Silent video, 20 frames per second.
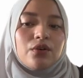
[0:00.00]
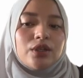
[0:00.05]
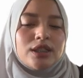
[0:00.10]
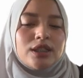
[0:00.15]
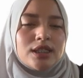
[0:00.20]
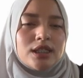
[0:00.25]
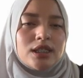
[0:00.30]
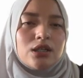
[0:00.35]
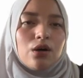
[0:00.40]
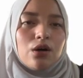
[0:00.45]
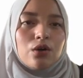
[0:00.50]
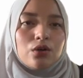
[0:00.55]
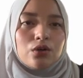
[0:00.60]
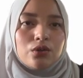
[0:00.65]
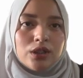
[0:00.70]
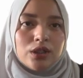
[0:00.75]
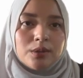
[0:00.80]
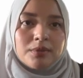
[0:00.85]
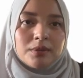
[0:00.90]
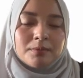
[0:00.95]
heating or
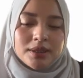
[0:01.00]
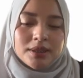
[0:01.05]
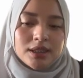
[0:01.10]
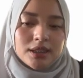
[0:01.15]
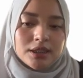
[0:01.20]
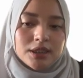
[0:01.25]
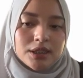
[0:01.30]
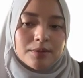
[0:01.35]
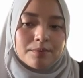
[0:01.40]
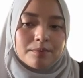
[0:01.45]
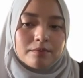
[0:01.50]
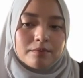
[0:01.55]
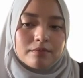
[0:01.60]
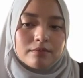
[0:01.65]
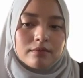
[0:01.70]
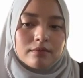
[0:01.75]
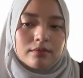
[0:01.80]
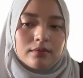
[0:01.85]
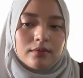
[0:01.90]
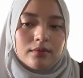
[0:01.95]
cooling purposes.
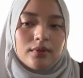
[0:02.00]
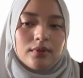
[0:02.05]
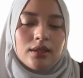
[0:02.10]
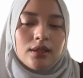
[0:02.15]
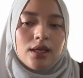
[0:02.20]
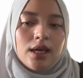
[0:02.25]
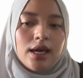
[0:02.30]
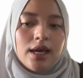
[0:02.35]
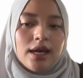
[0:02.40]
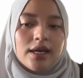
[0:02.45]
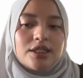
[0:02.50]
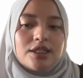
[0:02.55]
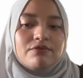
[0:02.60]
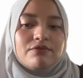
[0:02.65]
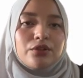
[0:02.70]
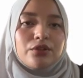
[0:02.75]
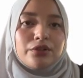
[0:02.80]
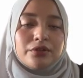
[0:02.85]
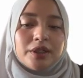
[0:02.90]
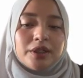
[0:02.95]
As
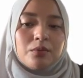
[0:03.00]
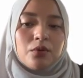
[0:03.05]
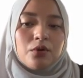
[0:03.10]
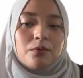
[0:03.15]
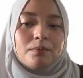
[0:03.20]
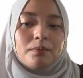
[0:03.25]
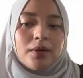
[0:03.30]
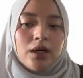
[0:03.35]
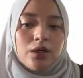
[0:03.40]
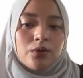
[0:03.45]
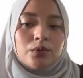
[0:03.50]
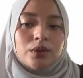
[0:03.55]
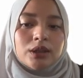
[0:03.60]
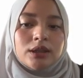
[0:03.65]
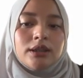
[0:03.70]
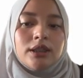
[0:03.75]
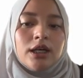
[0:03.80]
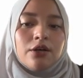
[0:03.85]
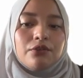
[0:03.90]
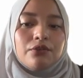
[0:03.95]
for the remote power,
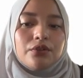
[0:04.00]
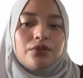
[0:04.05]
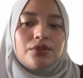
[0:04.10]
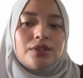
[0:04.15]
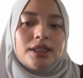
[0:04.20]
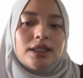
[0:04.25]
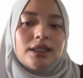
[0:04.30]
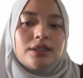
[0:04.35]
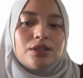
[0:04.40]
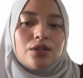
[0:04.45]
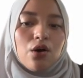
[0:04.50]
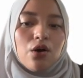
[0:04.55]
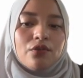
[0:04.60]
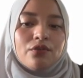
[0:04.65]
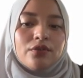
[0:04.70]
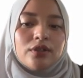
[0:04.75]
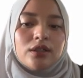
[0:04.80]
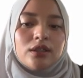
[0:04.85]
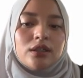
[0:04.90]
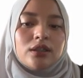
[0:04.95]
fuel cells
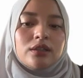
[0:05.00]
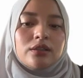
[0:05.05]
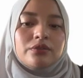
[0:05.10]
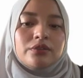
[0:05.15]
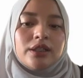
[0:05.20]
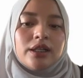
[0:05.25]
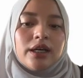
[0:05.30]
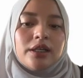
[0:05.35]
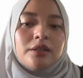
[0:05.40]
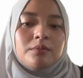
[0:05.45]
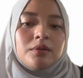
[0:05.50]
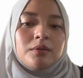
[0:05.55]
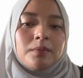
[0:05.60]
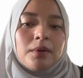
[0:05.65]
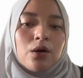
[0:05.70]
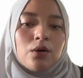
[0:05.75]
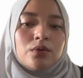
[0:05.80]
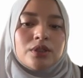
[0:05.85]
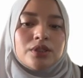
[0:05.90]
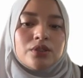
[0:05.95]
offer a reliable
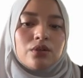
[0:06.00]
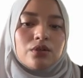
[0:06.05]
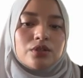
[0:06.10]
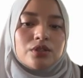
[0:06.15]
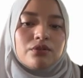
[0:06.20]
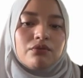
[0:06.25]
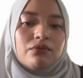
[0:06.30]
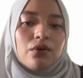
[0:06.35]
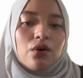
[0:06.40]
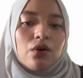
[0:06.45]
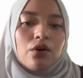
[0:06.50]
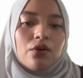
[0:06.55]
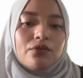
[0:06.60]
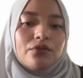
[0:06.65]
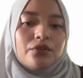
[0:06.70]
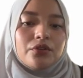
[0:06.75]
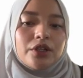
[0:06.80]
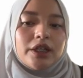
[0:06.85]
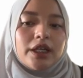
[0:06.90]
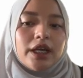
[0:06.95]
power source for
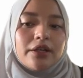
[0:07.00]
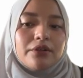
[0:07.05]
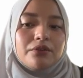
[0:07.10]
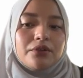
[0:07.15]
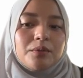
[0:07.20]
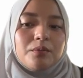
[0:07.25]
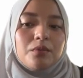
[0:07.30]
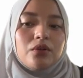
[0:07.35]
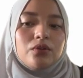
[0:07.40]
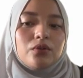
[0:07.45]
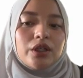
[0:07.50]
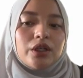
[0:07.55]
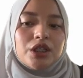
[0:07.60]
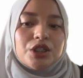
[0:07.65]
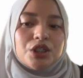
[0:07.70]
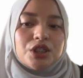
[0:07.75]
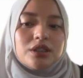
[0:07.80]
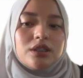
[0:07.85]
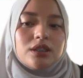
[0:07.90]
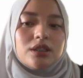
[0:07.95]
off-grid and remote
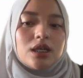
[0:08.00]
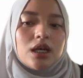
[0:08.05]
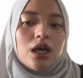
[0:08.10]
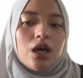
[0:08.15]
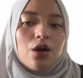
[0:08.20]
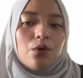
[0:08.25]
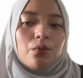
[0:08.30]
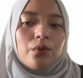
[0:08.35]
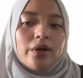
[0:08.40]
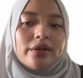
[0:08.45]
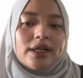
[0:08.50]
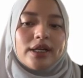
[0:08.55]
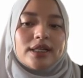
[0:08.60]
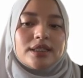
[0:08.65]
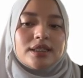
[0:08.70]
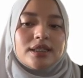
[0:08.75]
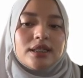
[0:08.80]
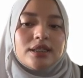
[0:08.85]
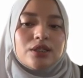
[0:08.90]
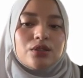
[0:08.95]
locations where
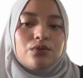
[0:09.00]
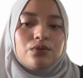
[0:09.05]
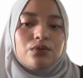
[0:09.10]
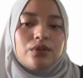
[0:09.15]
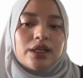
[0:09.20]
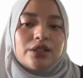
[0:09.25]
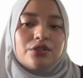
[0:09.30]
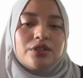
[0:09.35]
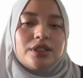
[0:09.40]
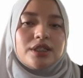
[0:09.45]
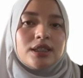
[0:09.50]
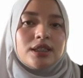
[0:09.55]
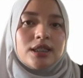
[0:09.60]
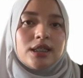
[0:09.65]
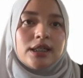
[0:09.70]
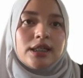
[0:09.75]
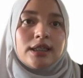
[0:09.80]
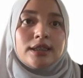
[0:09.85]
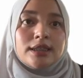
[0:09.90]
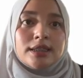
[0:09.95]
access to
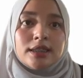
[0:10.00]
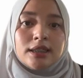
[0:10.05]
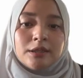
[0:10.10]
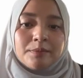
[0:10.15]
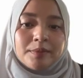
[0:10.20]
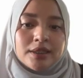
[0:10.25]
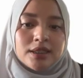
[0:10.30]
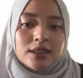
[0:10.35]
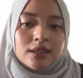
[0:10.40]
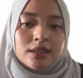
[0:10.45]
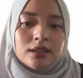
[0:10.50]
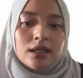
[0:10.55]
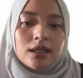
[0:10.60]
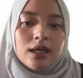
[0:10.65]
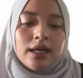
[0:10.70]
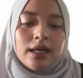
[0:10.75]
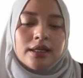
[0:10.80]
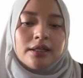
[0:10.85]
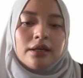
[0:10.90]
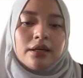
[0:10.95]
electricity is limited.
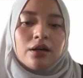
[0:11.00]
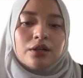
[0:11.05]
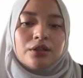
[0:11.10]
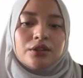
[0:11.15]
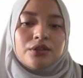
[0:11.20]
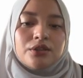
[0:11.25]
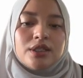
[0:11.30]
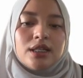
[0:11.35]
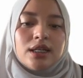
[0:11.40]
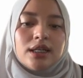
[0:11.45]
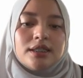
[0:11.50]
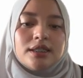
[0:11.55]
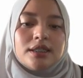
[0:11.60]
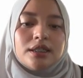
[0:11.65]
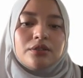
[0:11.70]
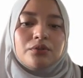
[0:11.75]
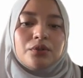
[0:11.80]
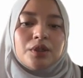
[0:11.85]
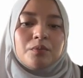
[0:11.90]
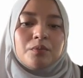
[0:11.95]
They are utilized
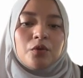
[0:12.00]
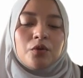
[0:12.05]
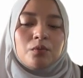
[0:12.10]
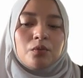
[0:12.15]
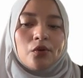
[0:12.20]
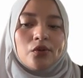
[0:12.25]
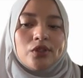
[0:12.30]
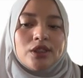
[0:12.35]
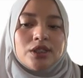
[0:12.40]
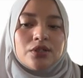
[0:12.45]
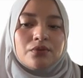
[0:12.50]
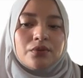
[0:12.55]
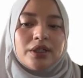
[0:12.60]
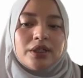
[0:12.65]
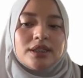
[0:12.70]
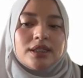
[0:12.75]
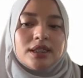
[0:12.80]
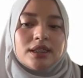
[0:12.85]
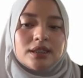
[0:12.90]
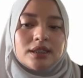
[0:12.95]
in remote
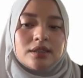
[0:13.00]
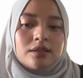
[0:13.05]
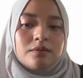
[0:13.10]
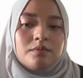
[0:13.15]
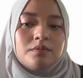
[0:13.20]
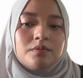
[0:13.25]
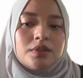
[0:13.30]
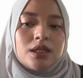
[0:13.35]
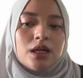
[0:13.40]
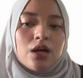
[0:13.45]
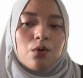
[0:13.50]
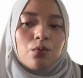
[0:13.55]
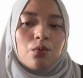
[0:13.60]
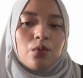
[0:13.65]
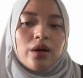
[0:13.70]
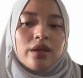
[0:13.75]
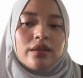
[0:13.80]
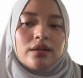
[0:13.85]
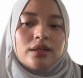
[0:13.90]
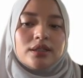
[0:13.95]
monitoring systems,
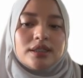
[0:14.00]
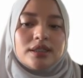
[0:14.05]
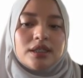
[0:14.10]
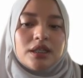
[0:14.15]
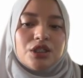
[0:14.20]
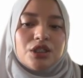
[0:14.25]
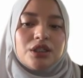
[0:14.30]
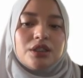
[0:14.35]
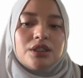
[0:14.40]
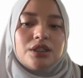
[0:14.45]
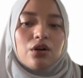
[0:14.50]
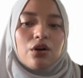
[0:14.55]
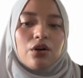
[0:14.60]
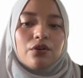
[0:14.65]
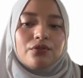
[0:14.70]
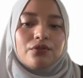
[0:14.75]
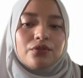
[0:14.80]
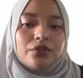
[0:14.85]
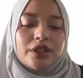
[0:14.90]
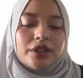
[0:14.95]
weather stations,
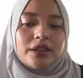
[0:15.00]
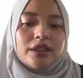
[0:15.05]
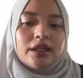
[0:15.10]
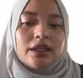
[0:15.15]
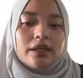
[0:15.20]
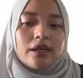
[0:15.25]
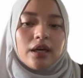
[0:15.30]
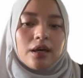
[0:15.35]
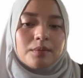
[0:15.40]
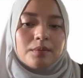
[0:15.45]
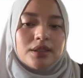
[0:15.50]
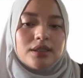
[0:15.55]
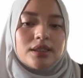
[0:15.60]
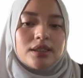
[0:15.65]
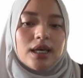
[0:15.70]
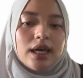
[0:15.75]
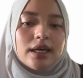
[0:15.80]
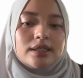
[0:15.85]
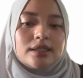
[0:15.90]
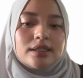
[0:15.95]
off-grid
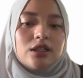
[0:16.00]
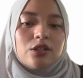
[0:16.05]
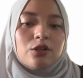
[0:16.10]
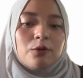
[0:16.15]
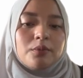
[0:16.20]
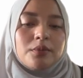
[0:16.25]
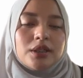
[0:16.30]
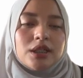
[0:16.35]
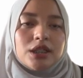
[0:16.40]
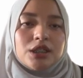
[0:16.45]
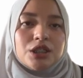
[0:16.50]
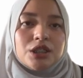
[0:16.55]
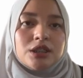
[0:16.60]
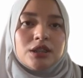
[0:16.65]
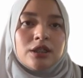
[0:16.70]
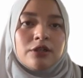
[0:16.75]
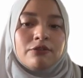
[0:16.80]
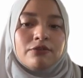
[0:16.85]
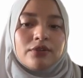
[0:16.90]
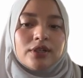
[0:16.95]
cabins, and
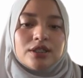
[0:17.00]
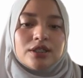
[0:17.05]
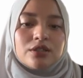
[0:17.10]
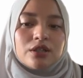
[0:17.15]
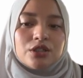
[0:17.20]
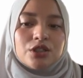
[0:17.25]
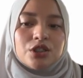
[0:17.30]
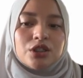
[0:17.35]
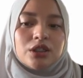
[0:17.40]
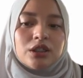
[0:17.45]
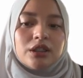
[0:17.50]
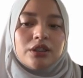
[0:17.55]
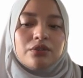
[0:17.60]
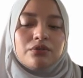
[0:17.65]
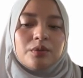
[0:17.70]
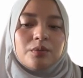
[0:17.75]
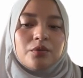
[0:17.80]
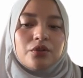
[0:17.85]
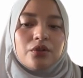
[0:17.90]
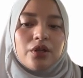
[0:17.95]
telecommunication infrastructure in
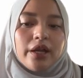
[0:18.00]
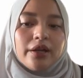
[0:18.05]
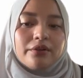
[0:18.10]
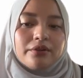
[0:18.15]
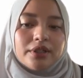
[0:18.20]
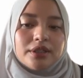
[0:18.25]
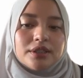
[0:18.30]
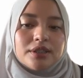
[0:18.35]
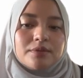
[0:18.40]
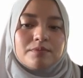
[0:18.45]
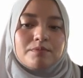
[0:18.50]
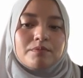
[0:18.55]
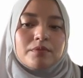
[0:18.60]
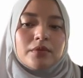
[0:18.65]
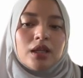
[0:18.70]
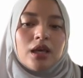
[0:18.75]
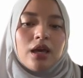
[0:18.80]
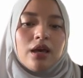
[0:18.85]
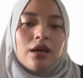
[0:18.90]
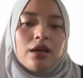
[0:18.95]
remote areas.
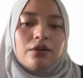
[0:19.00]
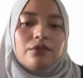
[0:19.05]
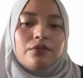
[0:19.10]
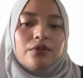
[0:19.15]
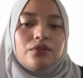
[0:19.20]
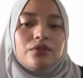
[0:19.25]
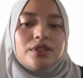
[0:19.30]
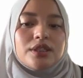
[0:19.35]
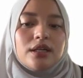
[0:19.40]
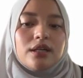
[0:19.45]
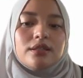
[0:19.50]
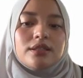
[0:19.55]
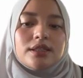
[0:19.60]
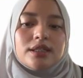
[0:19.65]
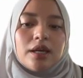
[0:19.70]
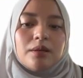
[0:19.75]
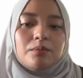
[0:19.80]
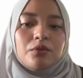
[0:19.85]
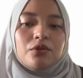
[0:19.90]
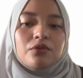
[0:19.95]
Fuel cells
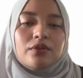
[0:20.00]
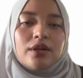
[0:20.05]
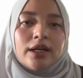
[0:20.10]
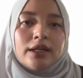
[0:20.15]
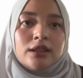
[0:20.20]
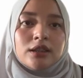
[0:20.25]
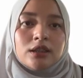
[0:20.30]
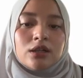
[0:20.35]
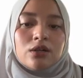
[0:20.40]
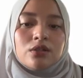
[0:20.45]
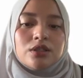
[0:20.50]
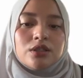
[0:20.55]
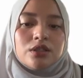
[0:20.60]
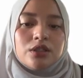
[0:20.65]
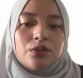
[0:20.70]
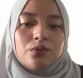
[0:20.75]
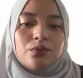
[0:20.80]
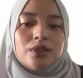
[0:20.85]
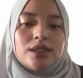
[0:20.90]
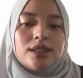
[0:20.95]
can provide a
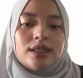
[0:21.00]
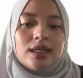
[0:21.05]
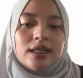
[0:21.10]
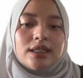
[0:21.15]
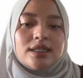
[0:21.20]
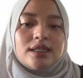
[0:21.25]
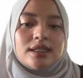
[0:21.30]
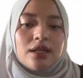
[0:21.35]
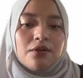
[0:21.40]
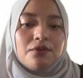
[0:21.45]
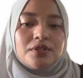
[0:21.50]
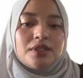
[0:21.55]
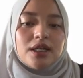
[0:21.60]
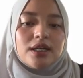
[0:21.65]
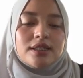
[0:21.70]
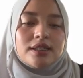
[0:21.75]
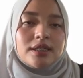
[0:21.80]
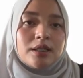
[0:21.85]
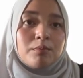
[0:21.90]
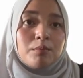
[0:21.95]
continuous and
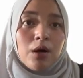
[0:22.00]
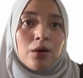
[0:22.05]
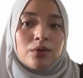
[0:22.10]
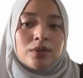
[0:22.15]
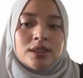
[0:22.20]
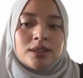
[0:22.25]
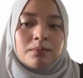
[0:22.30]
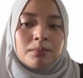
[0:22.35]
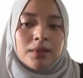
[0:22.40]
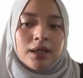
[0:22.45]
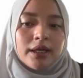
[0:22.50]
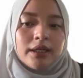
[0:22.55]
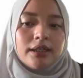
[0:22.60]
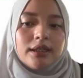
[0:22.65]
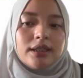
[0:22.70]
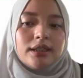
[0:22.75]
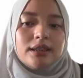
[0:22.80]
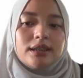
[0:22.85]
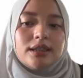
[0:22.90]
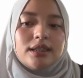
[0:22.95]
self-sustained power supply
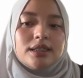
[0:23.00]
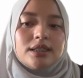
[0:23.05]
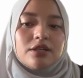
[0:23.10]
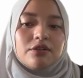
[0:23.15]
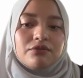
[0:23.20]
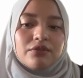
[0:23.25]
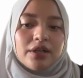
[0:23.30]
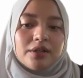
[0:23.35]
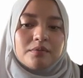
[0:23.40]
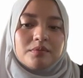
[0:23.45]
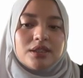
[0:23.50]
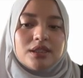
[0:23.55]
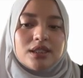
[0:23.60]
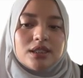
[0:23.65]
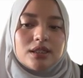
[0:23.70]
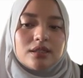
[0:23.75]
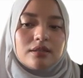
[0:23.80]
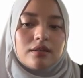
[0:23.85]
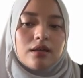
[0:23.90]
in these environments.